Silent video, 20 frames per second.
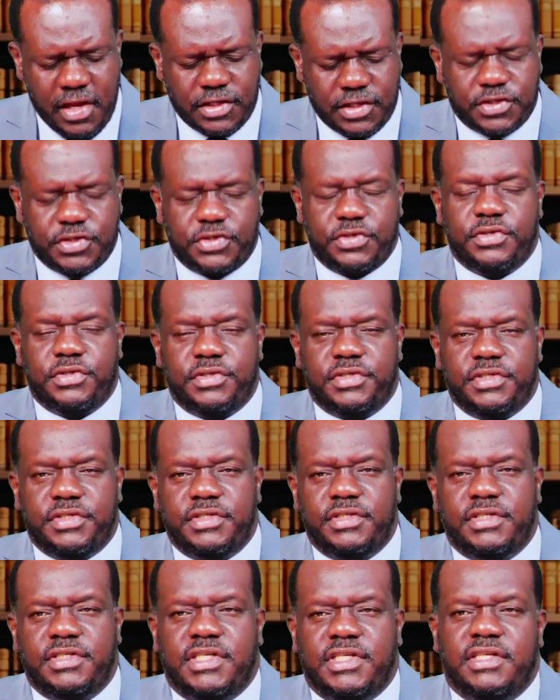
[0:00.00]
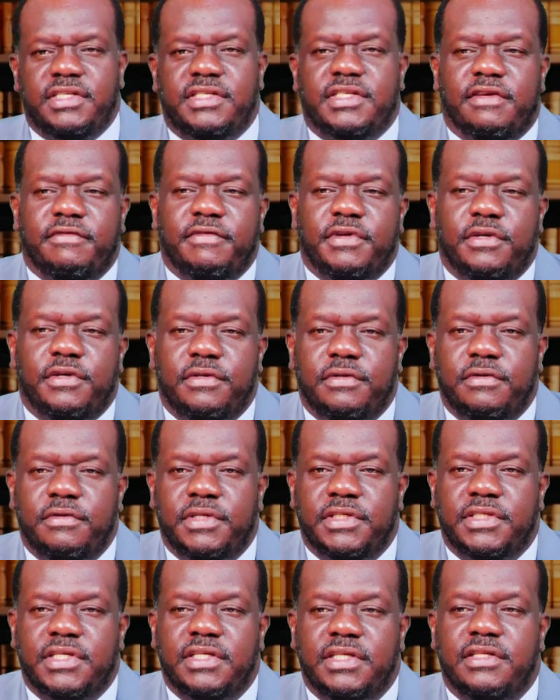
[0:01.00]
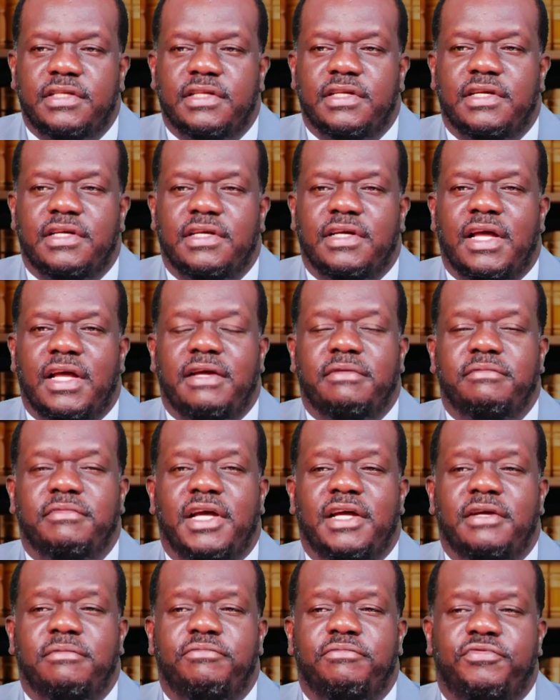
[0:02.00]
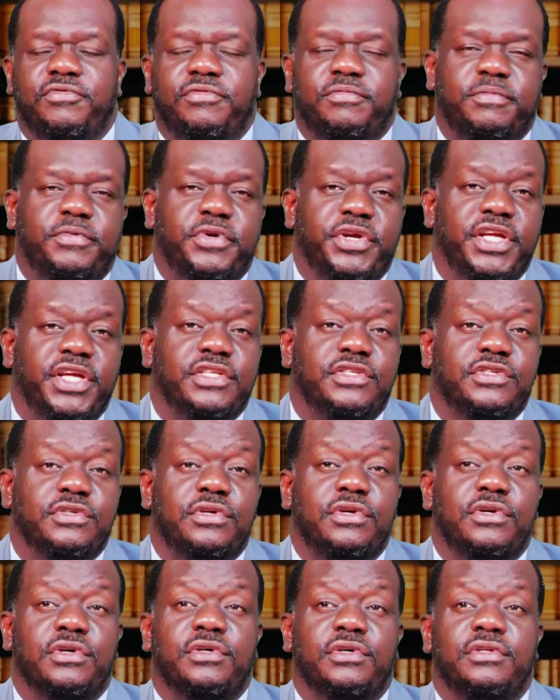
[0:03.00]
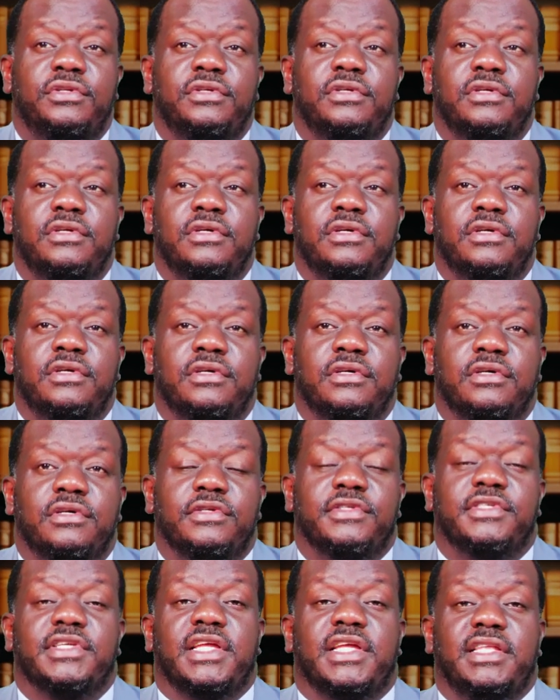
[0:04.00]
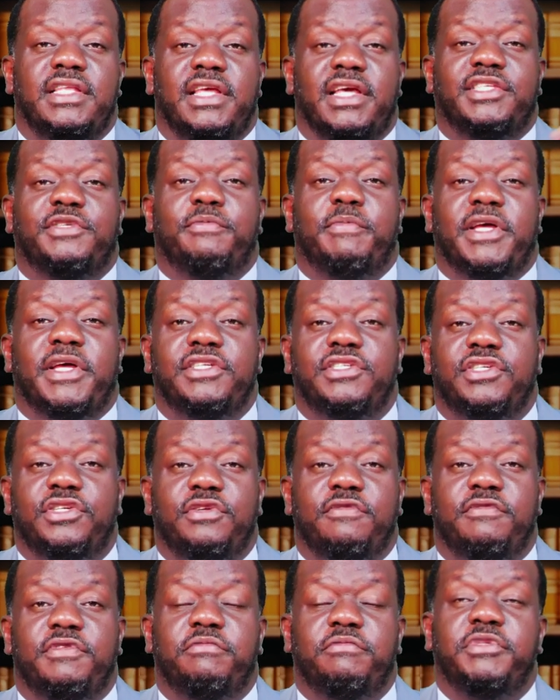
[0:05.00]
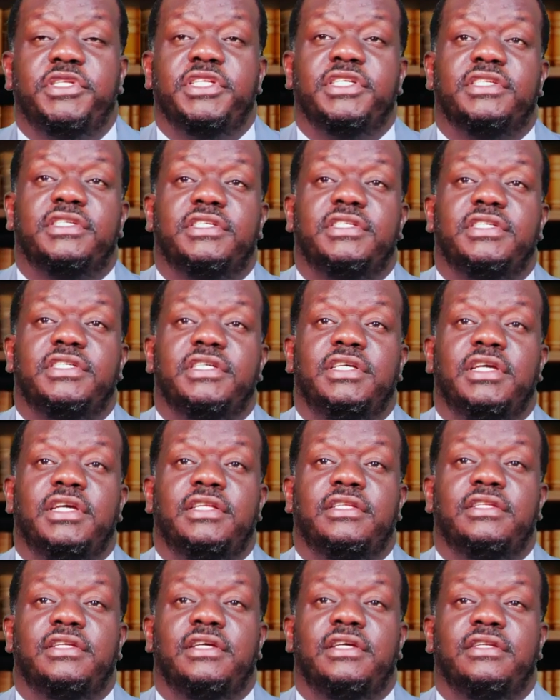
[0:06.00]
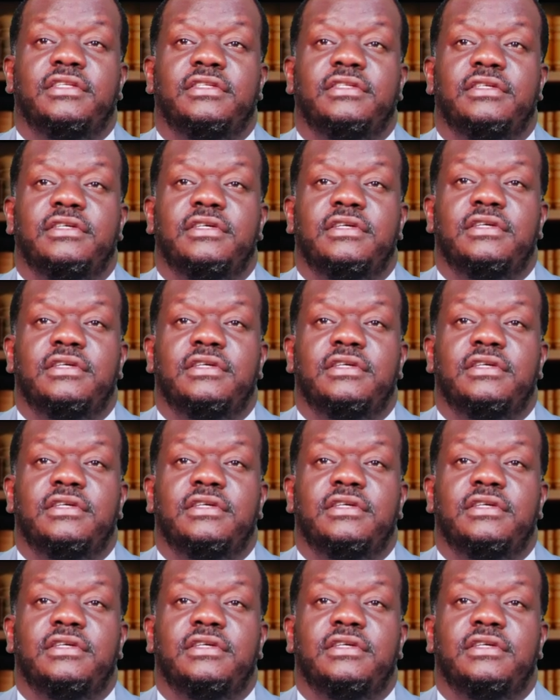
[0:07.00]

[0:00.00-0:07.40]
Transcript: So Jay Savelle and said, I'm, I'm praying to God concerning the expansion of the ministry and, and,